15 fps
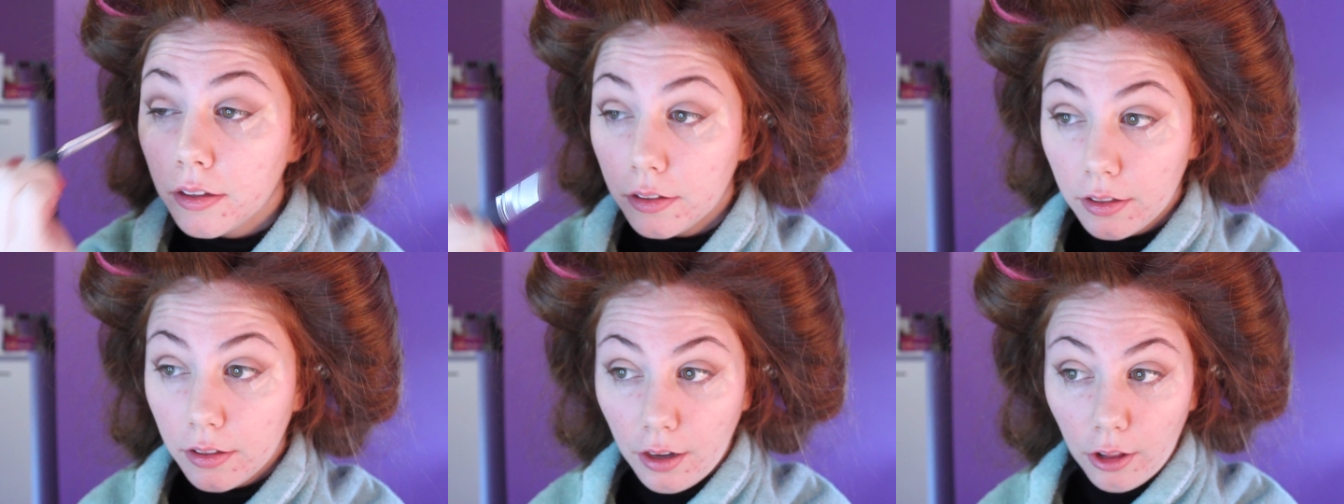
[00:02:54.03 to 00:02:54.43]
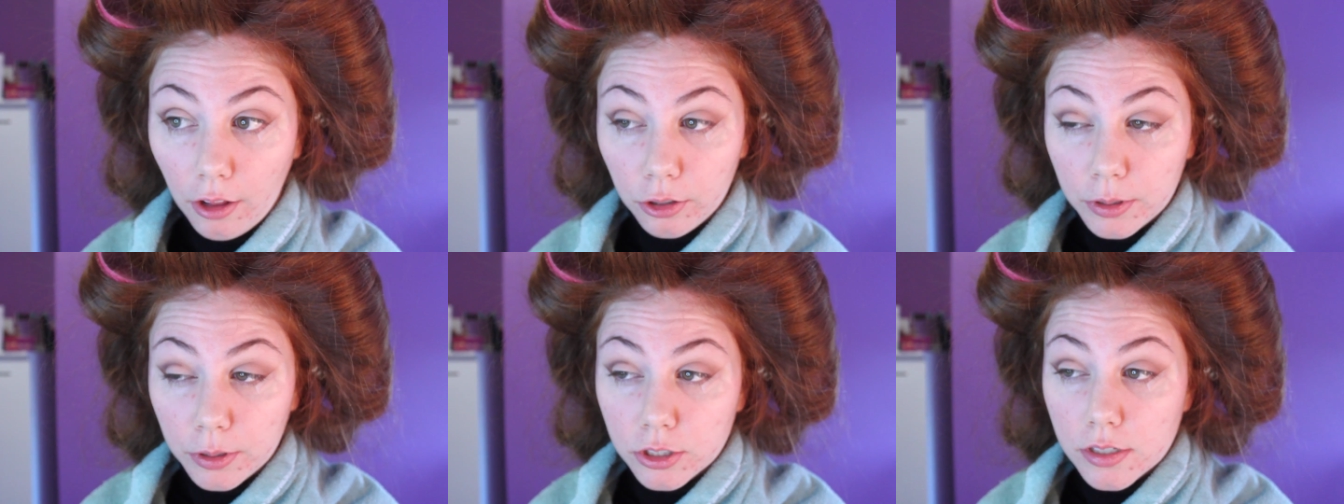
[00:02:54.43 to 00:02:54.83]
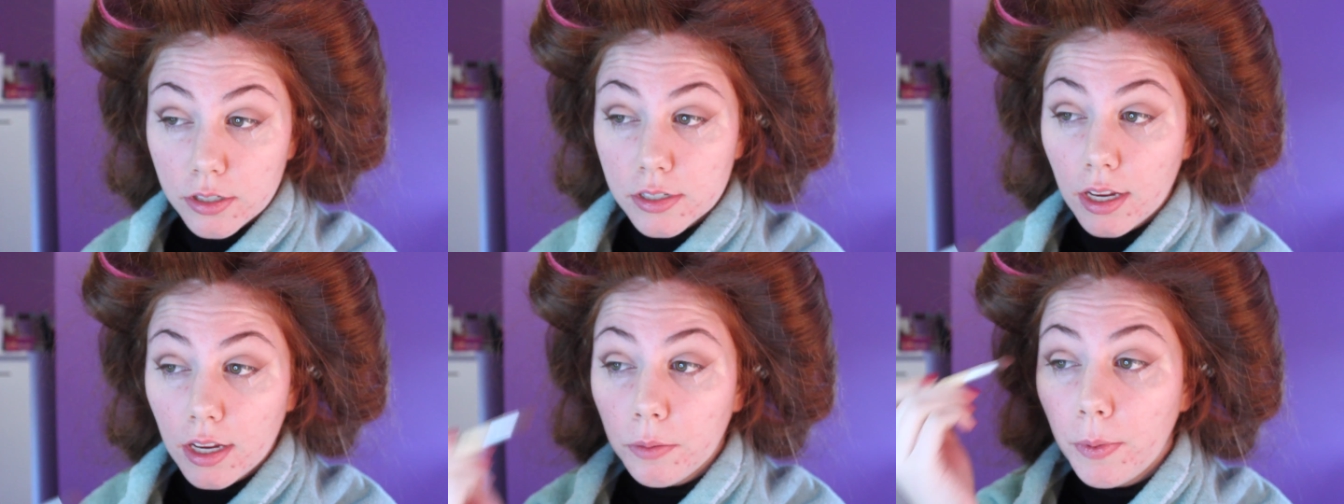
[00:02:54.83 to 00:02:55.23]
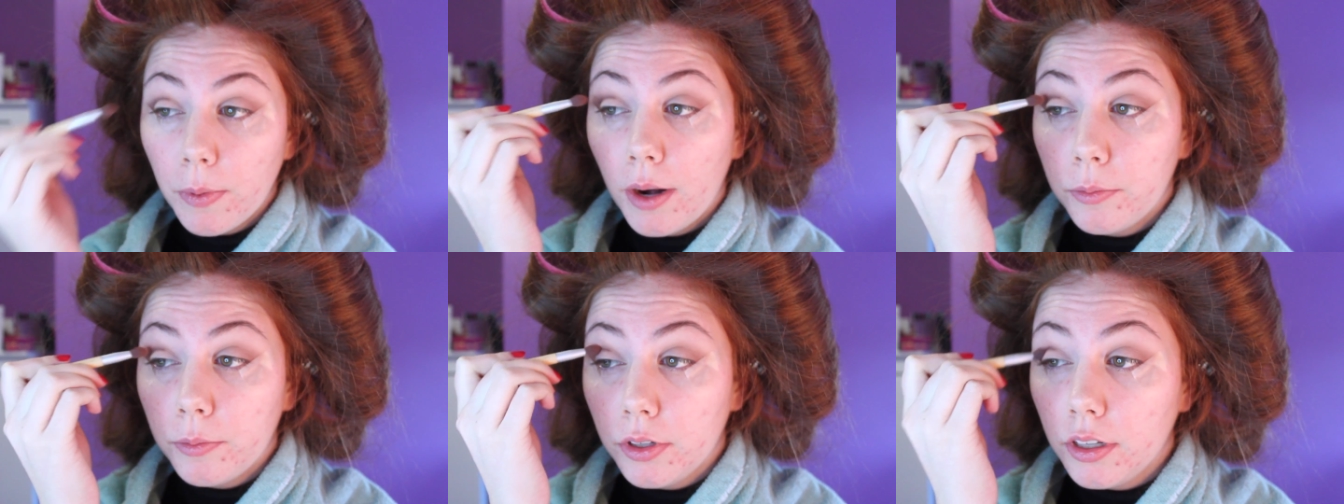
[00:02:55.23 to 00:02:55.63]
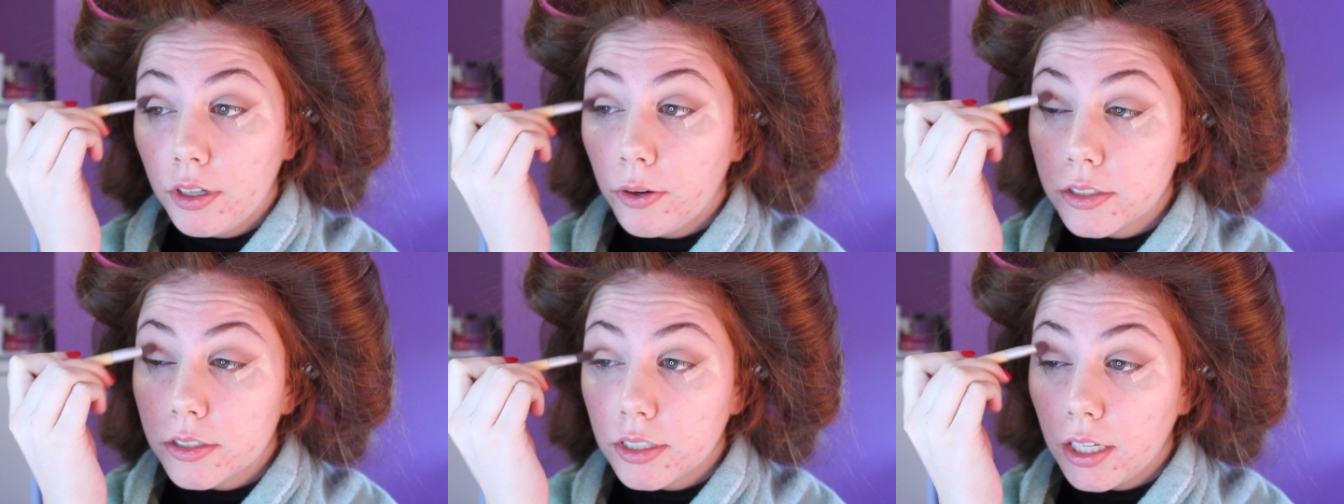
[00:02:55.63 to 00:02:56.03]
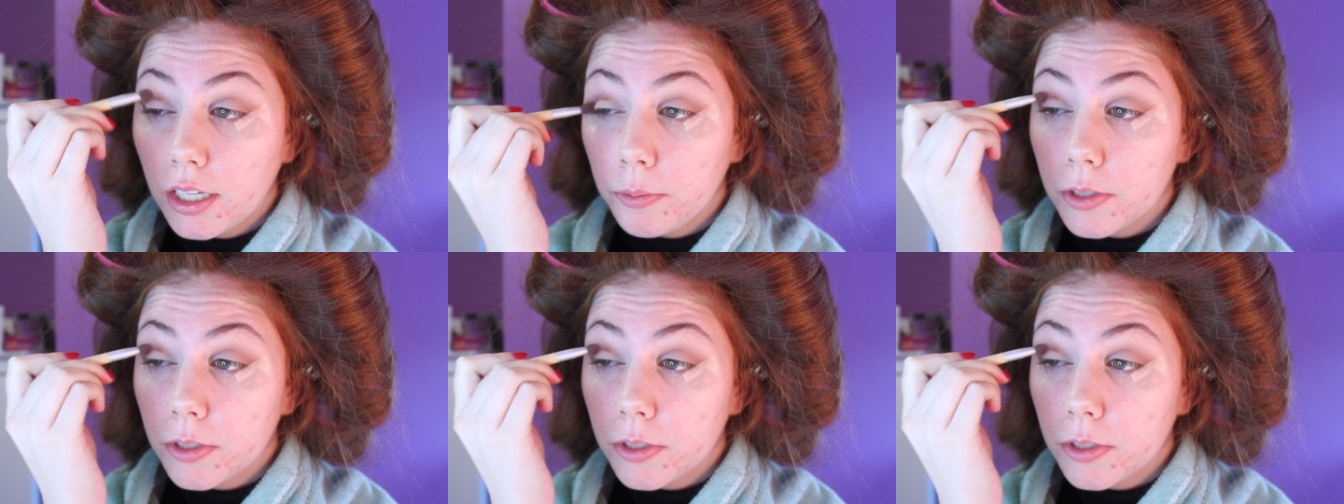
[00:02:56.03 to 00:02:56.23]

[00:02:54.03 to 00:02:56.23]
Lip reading: the color we just did, but I'm really going to keep